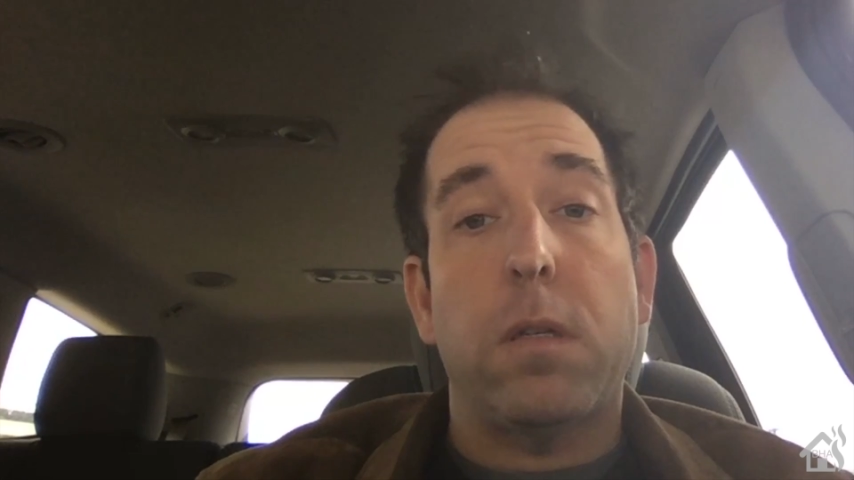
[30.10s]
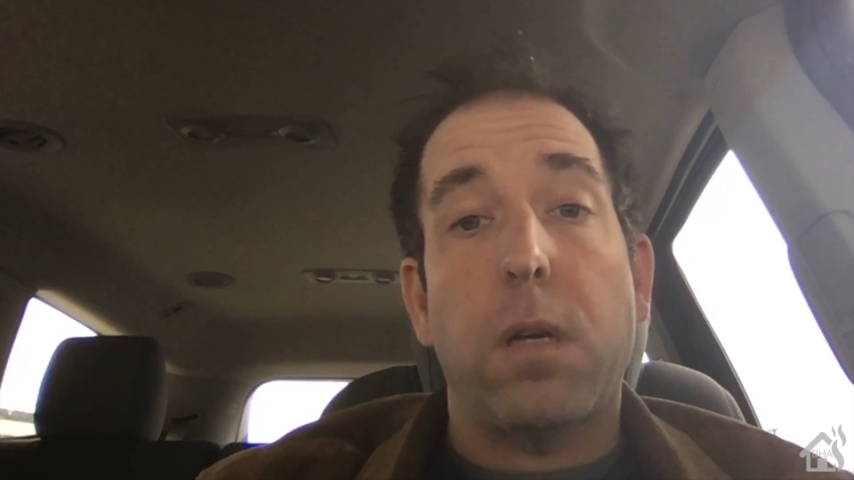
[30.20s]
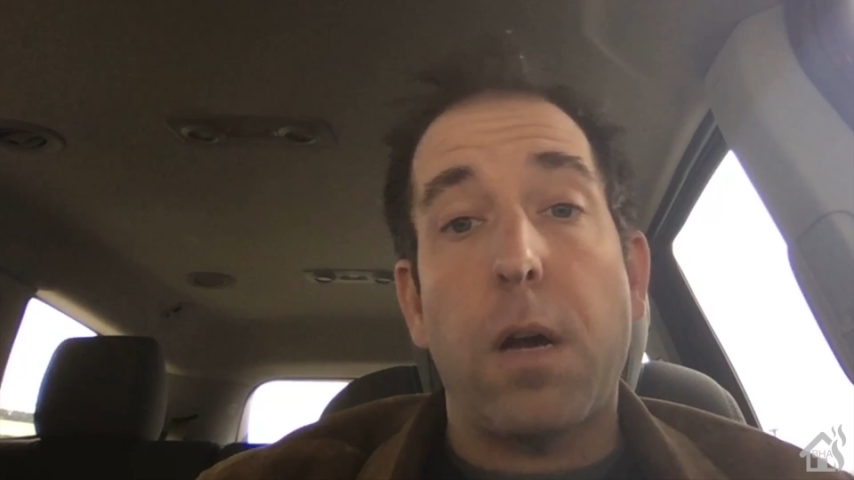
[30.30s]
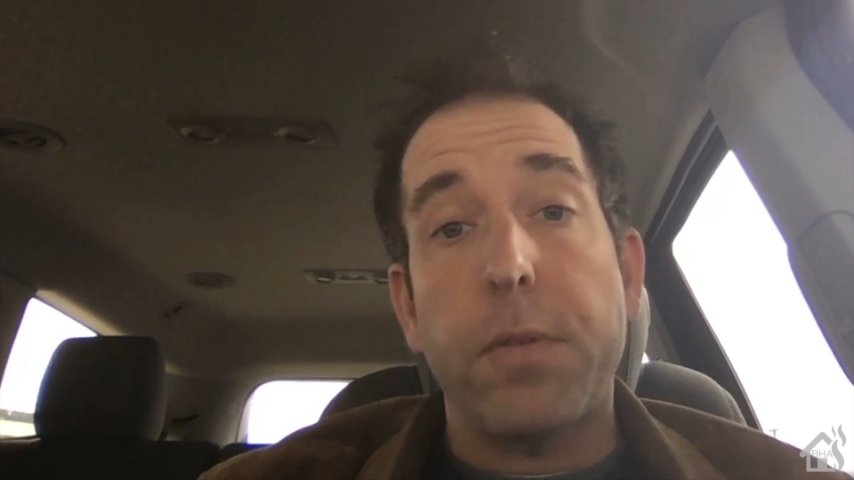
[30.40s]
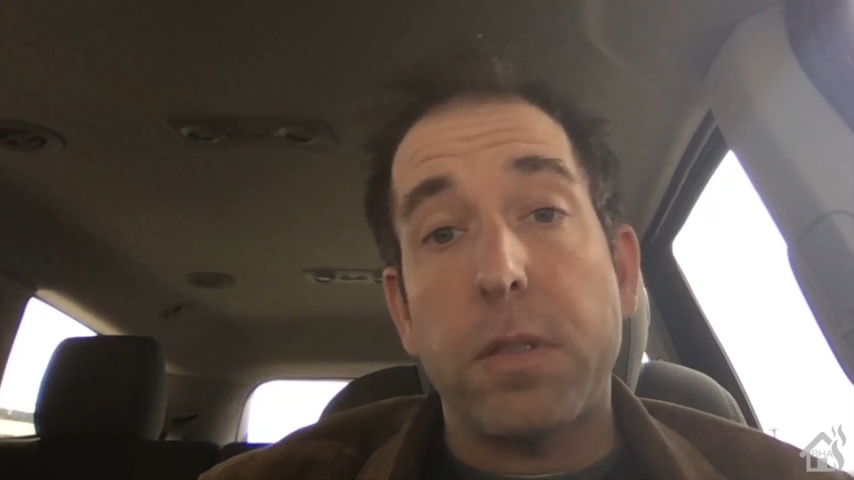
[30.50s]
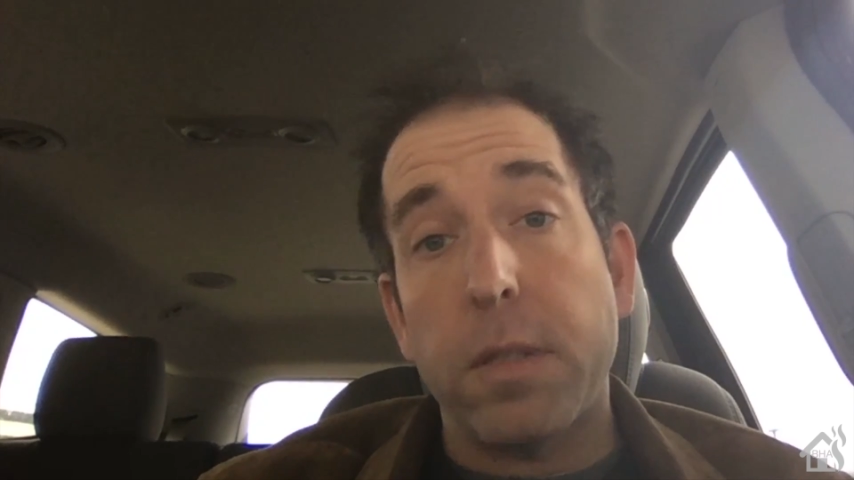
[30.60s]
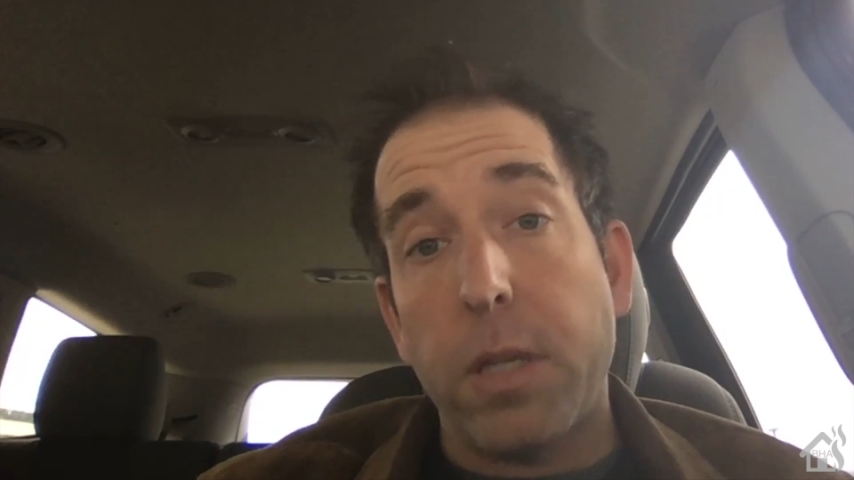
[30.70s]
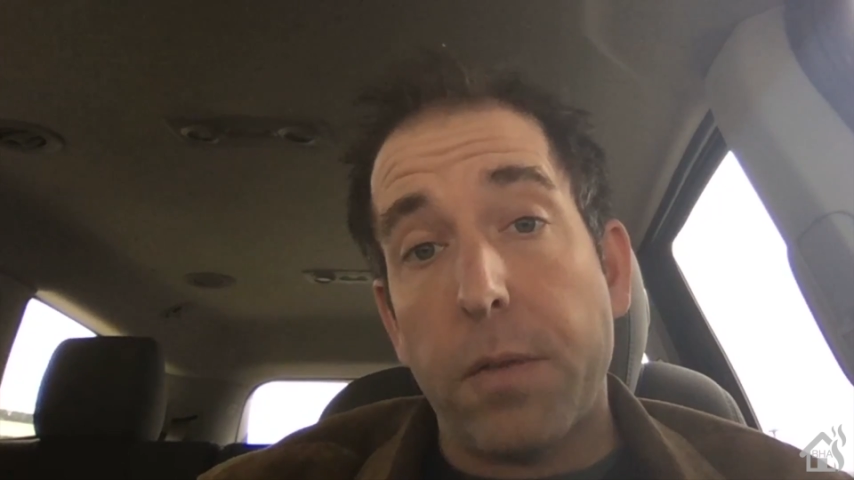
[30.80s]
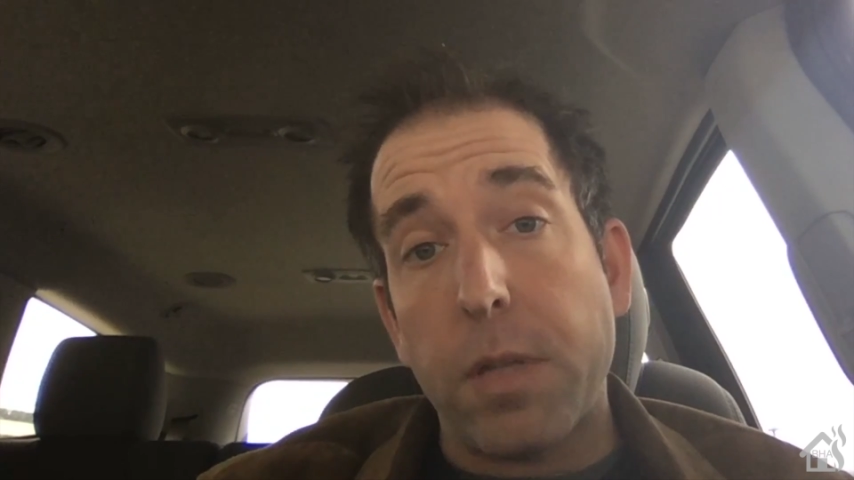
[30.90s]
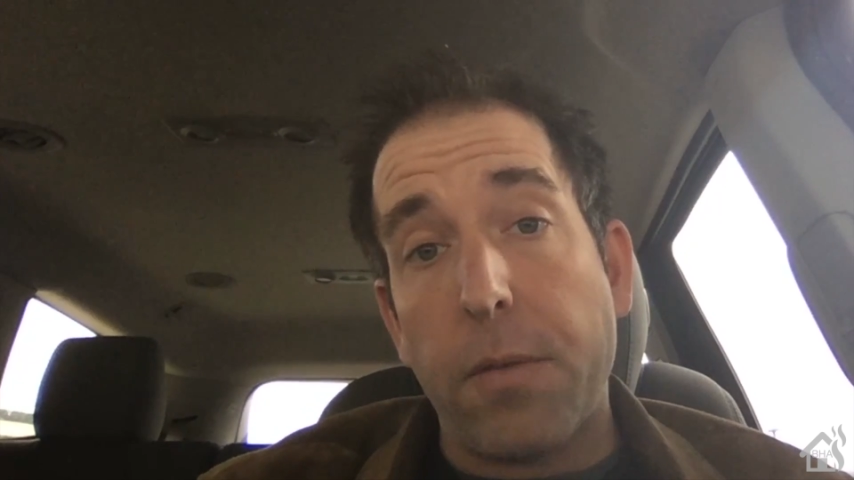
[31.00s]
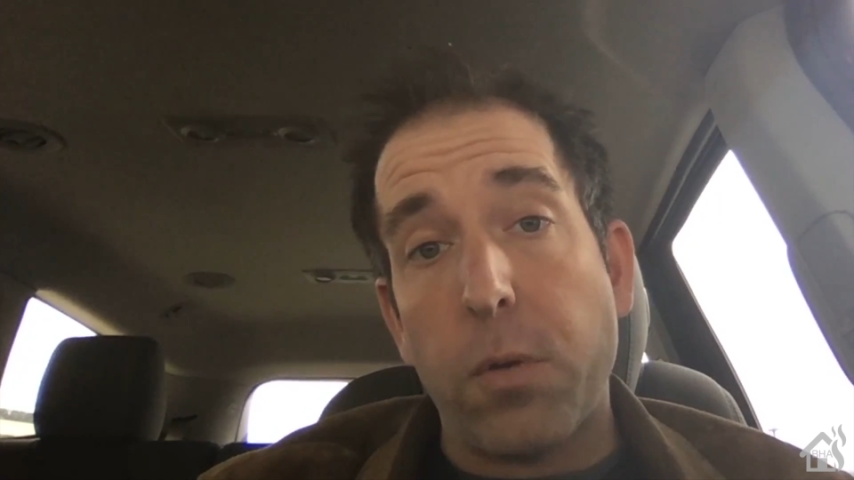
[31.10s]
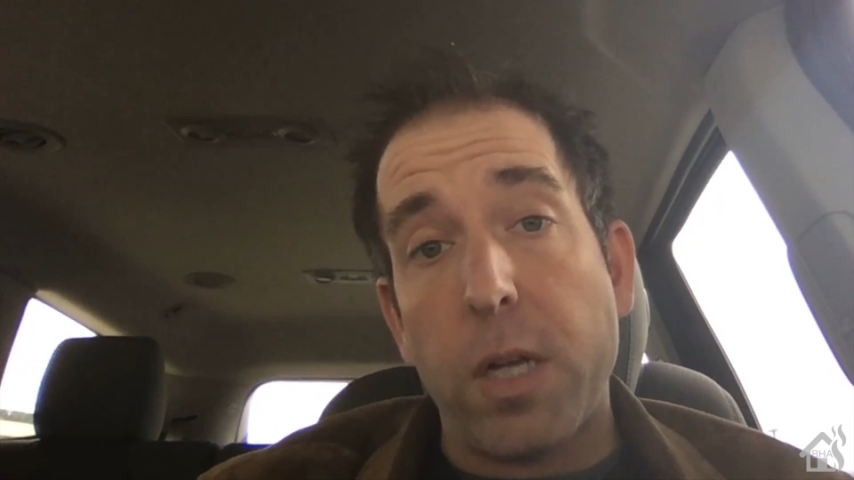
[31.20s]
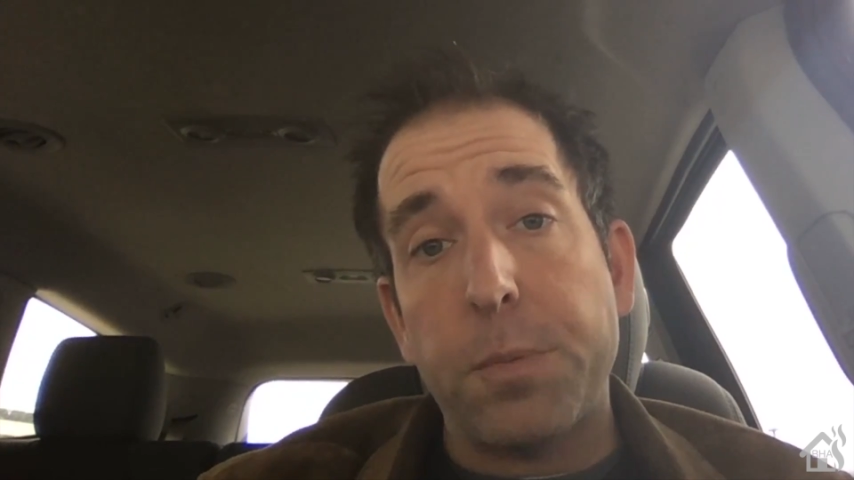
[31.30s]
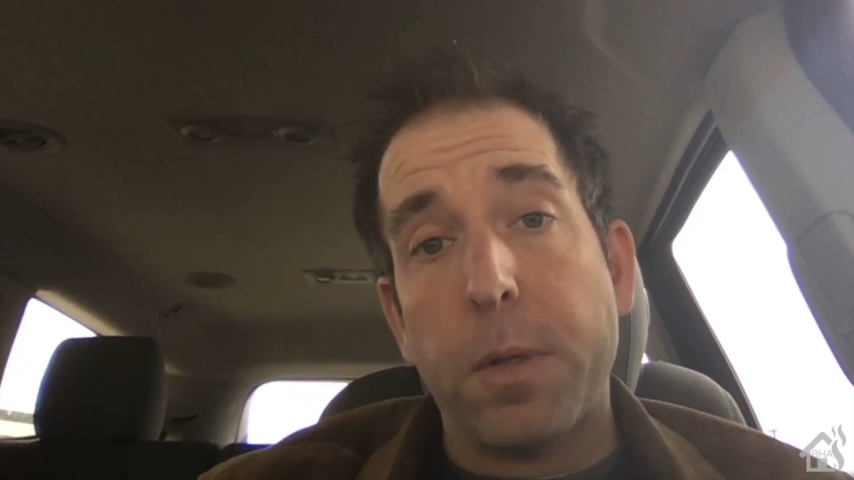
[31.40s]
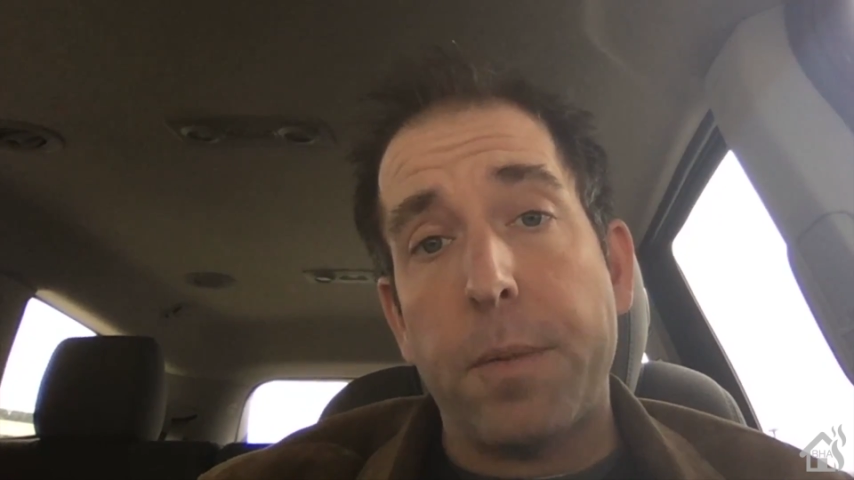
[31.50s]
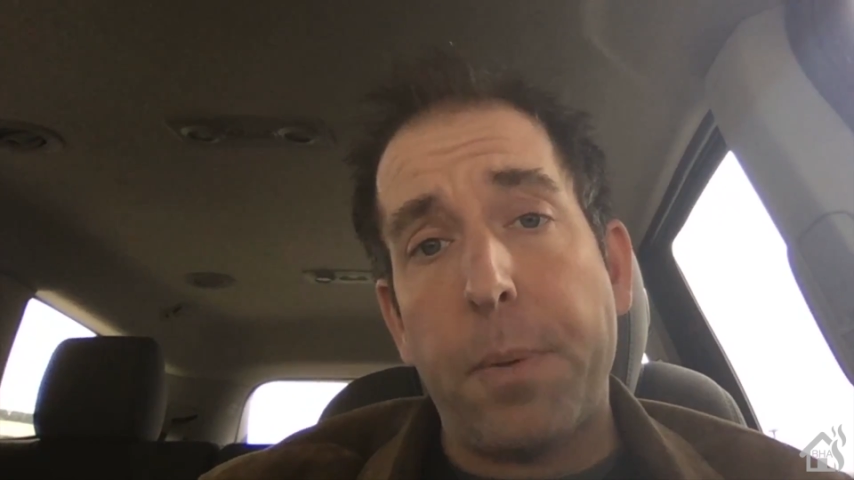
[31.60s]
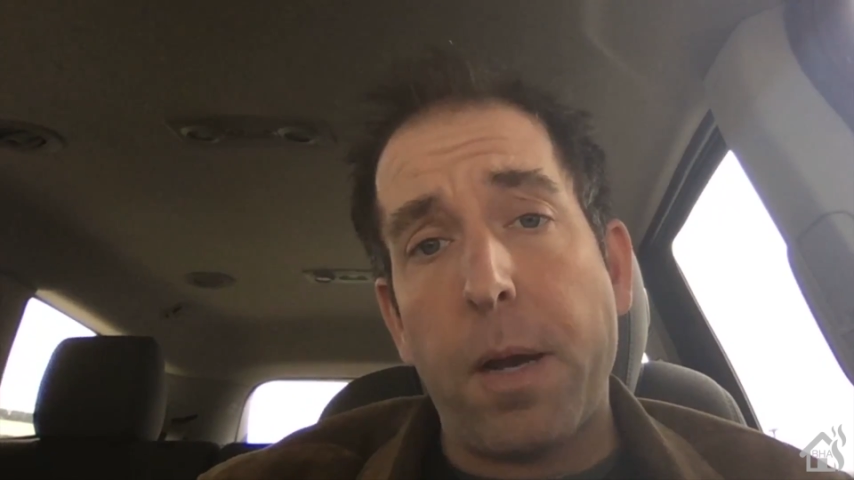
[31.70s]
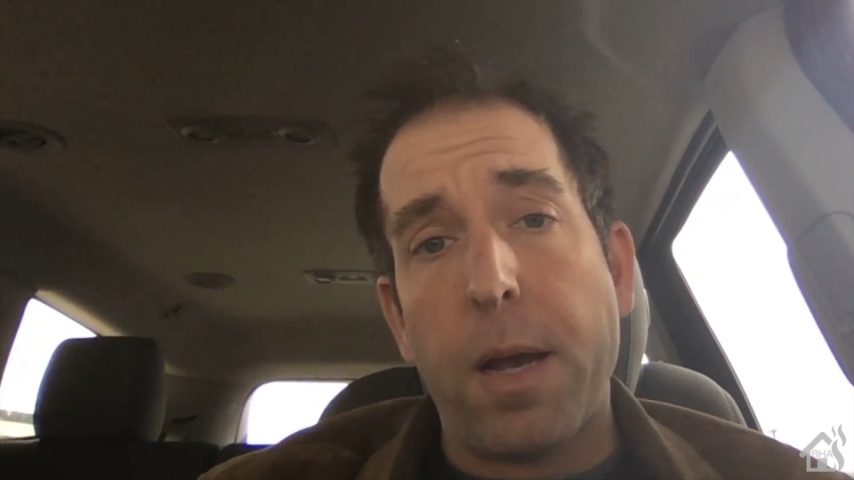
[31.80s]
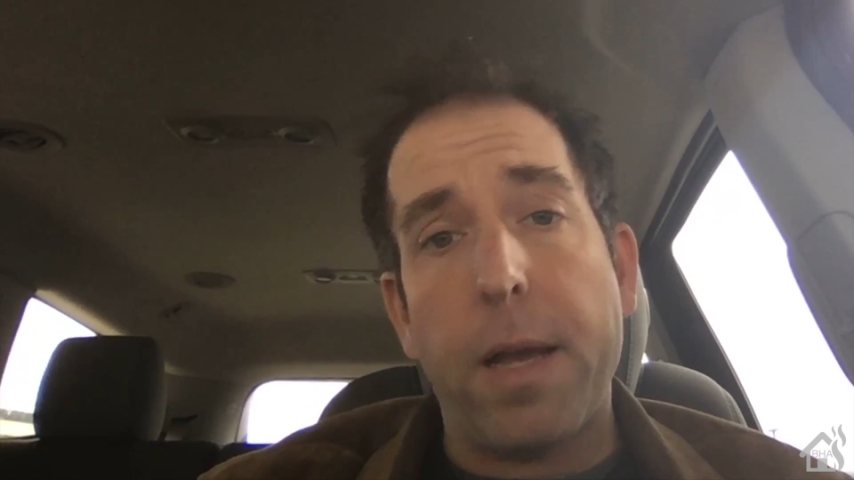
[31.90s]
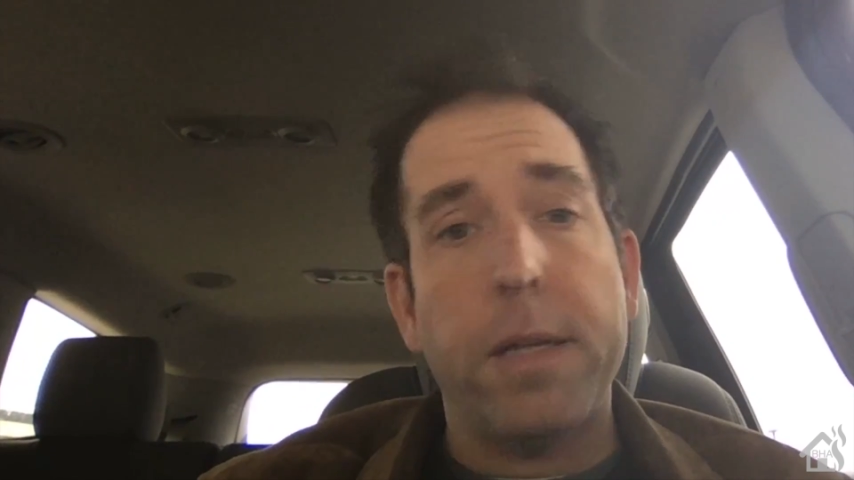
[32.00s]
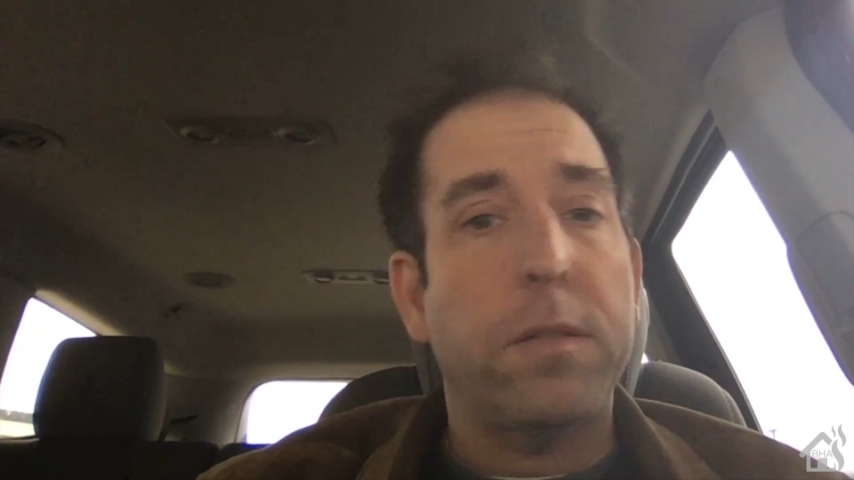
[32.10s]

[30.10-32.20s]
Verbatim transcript: Obviously you have to have a Raspberry Pi,